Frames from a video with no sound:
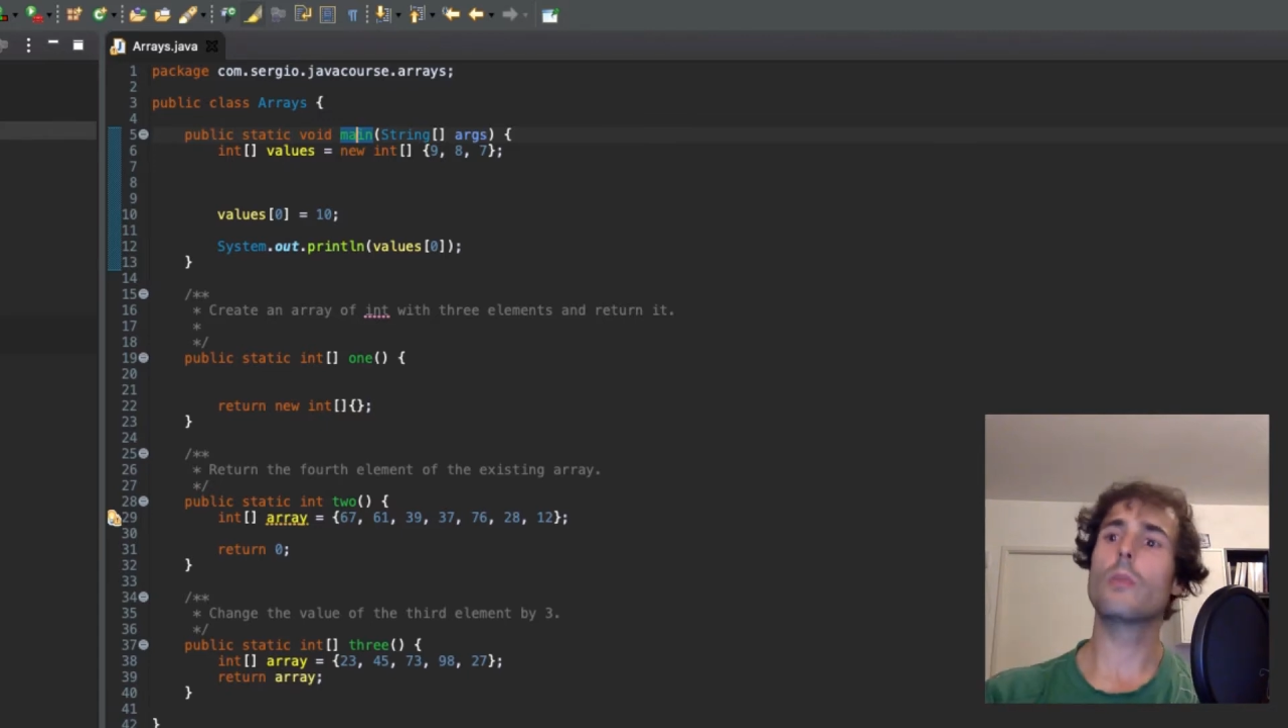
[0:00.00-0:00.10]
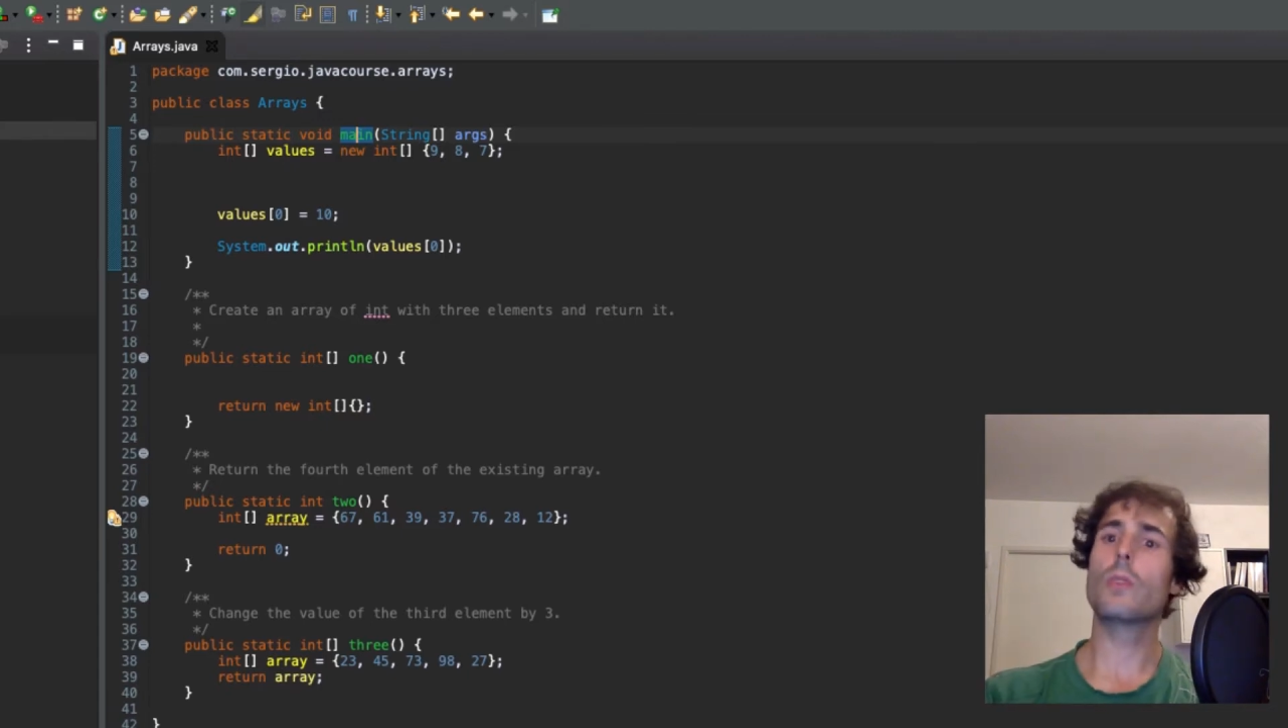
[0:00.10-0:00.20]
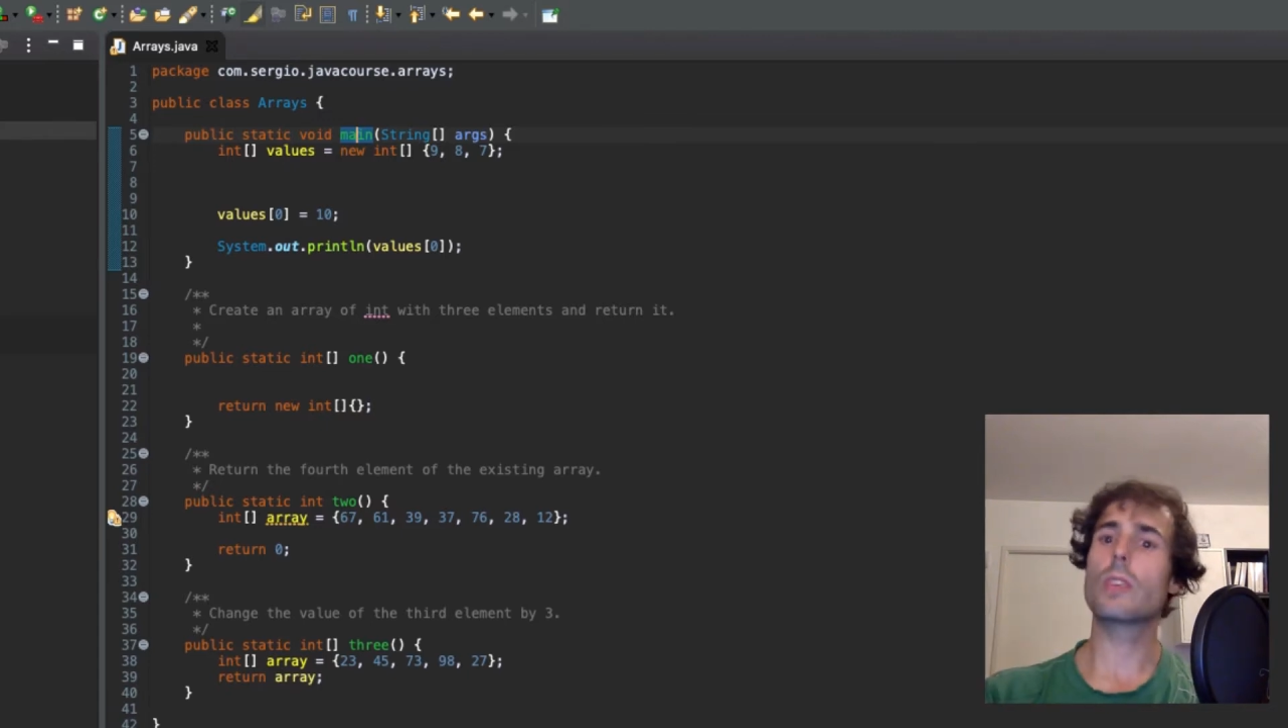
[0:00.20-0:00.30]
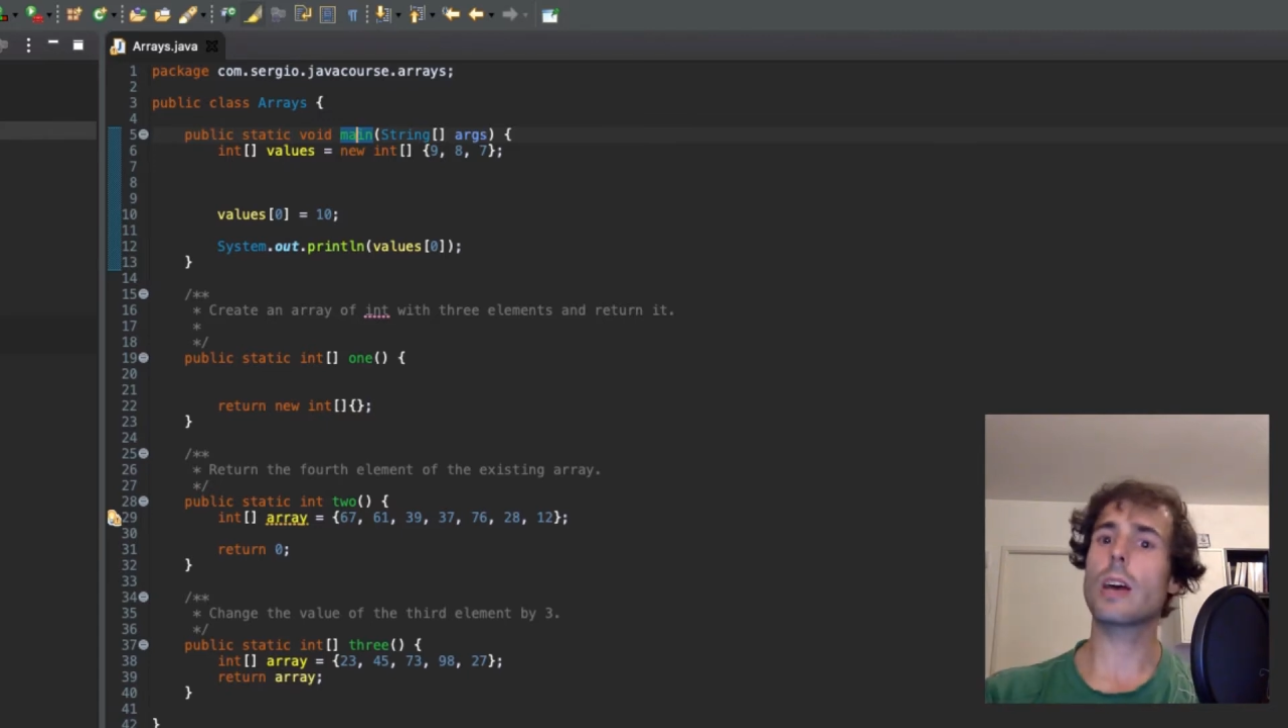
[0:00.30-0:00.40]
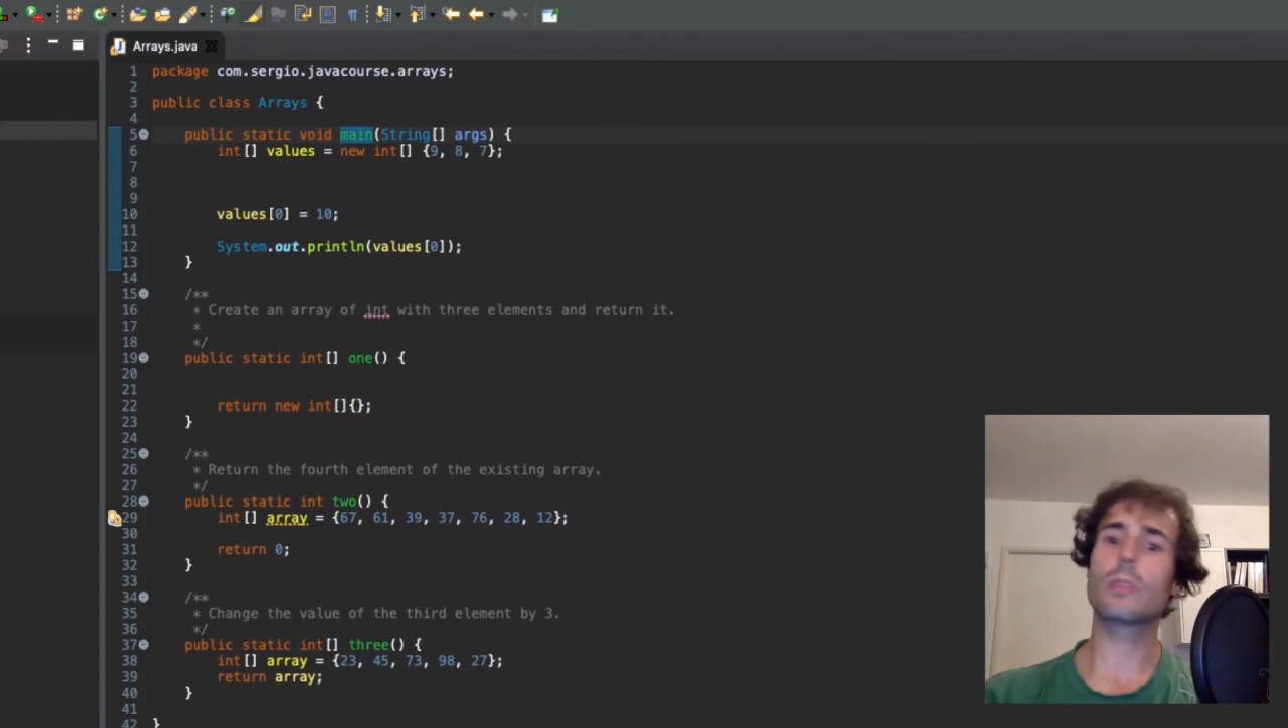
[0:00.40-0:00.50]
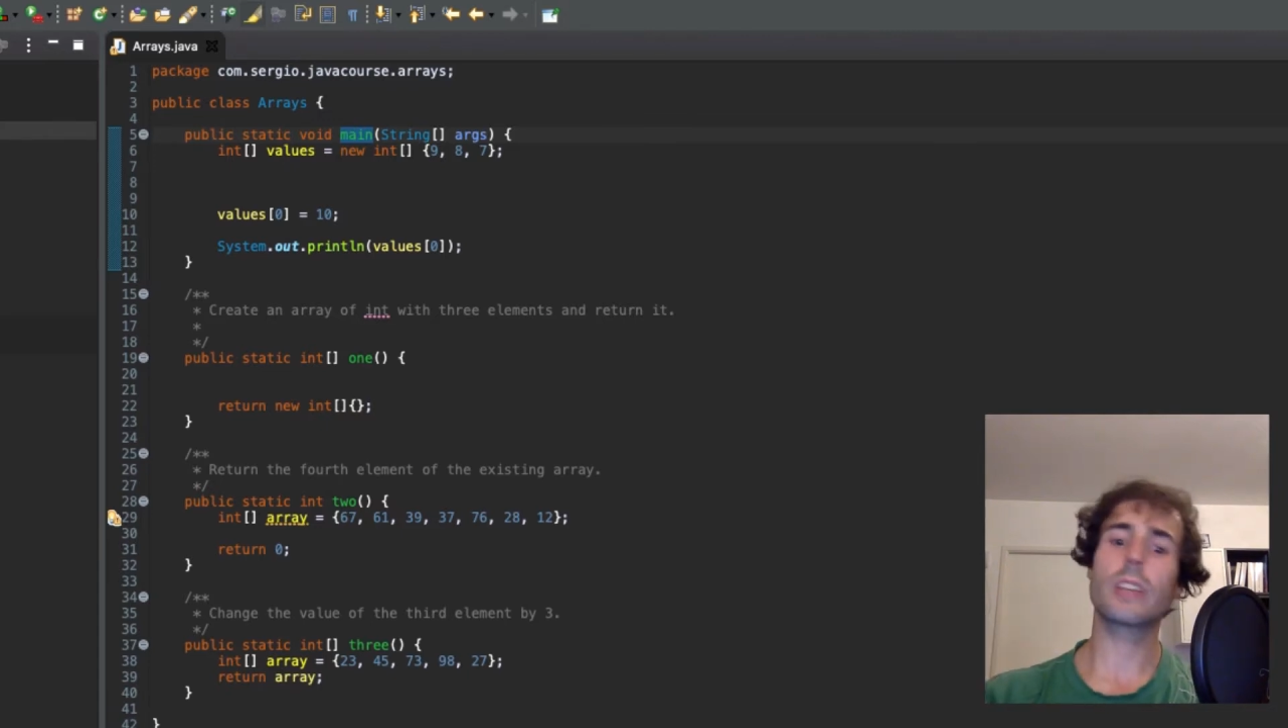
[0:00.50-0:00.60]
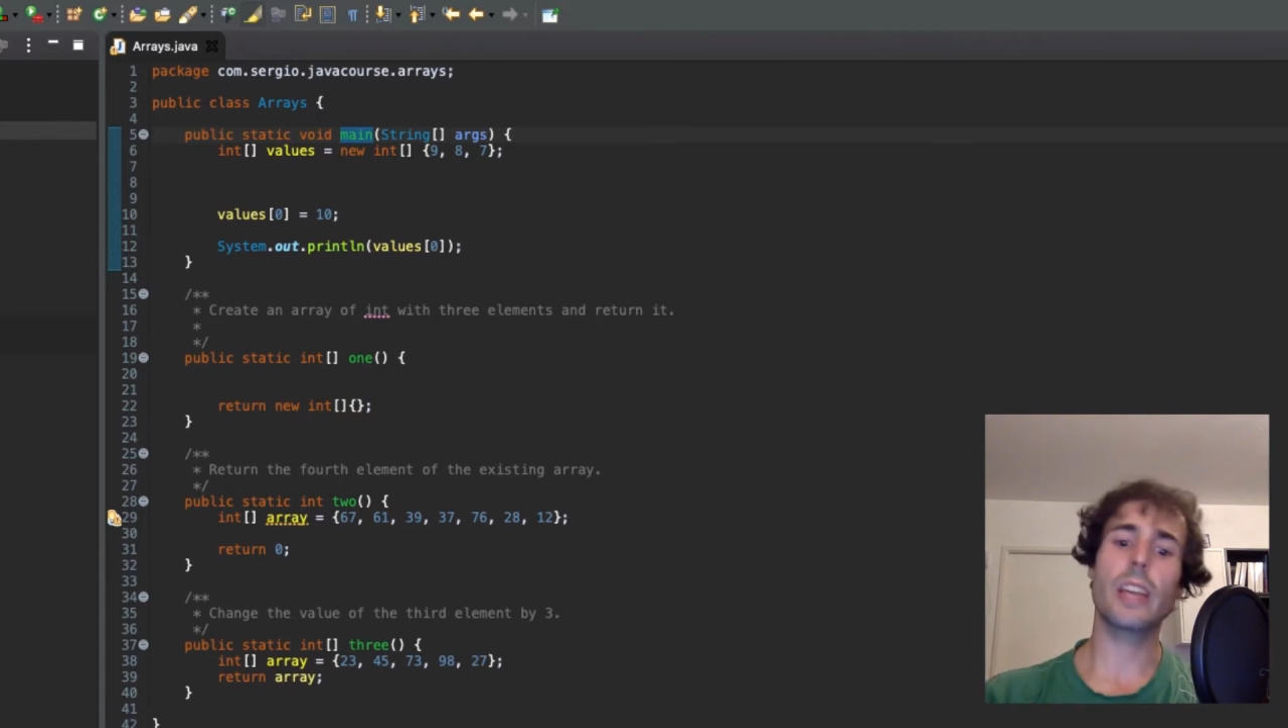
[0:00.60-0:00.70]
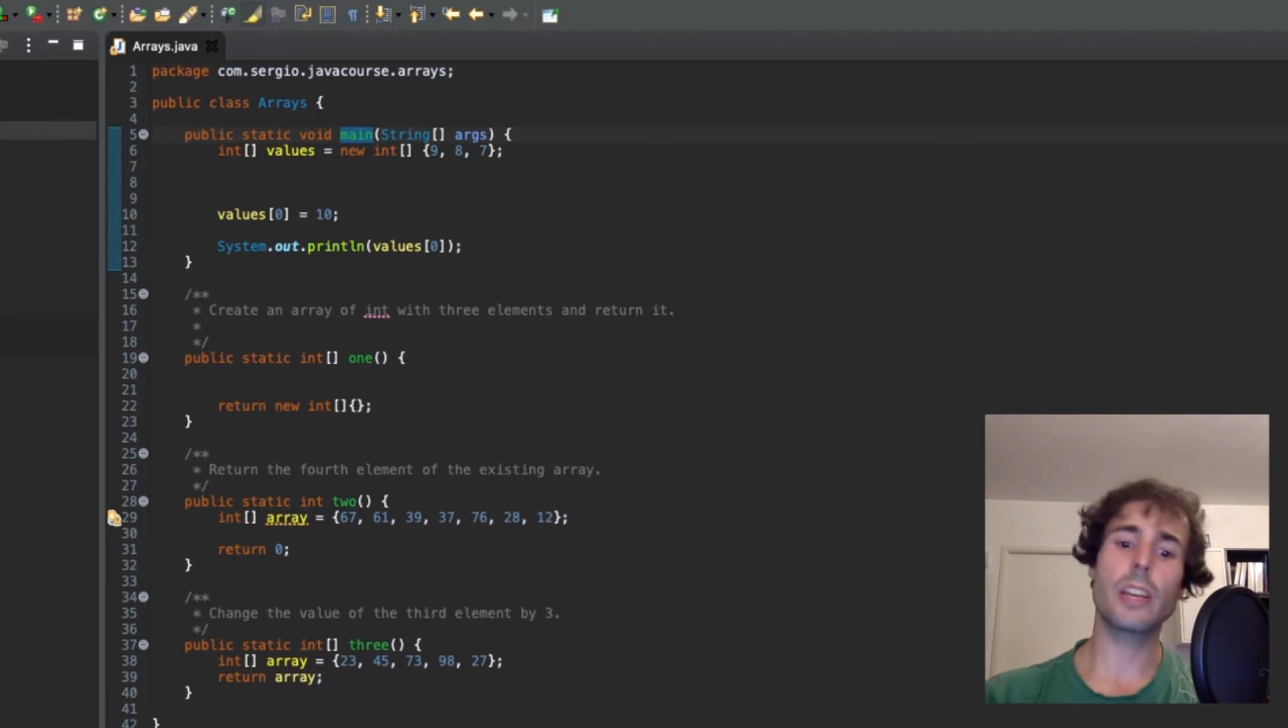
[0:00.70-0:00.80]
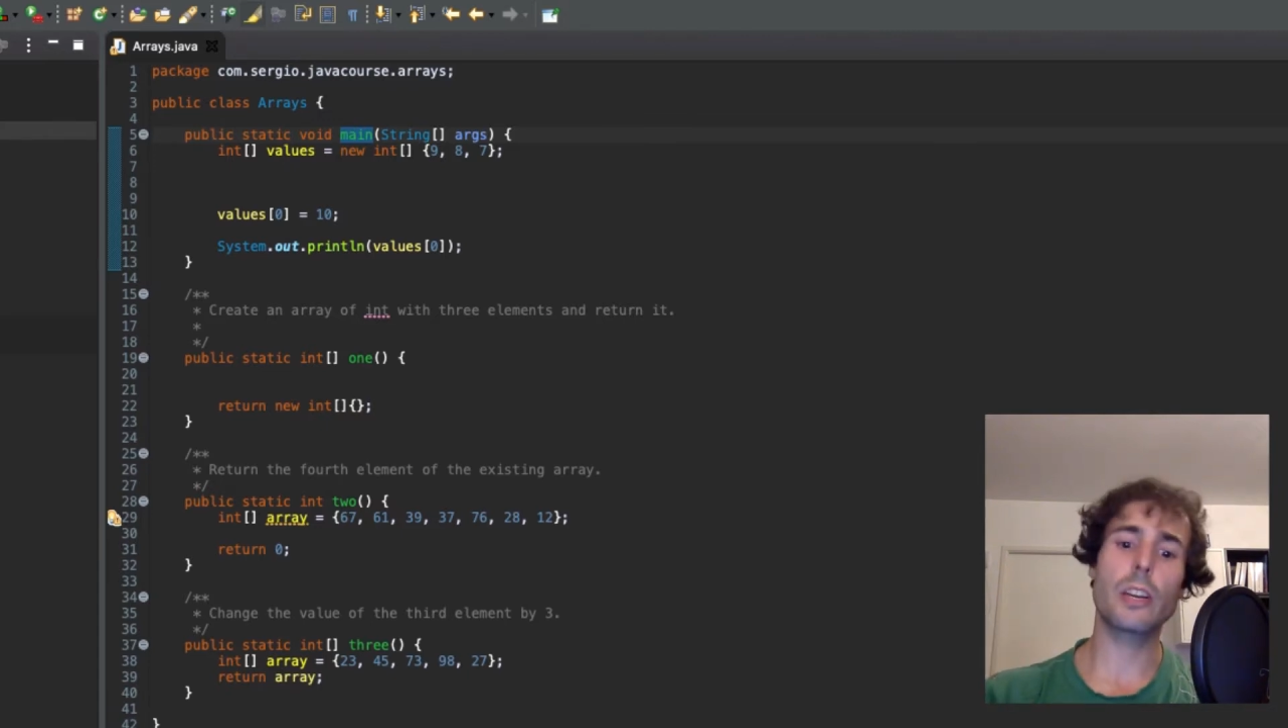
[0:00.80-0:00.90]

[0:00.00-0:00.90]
without any